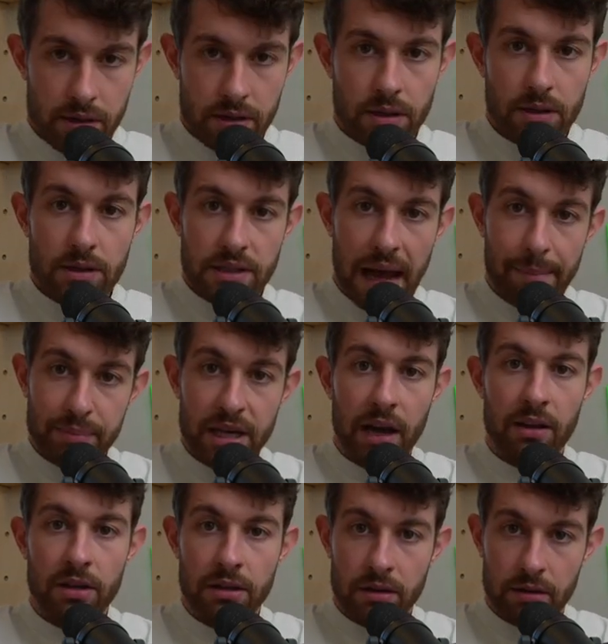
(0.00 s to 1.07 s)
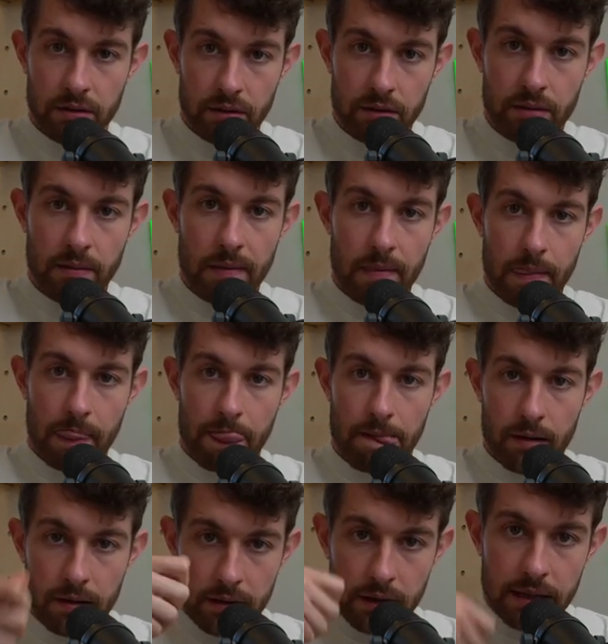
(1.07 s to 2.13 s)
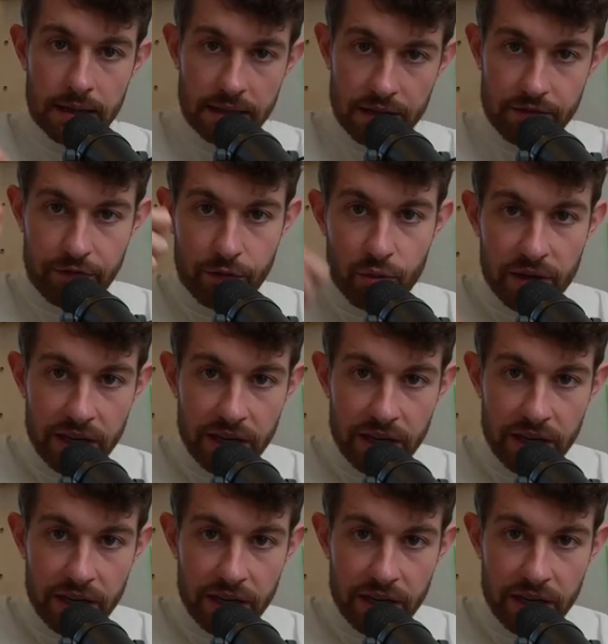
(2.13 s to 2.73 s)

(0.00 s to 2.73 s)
Stop yelling. Let's fucking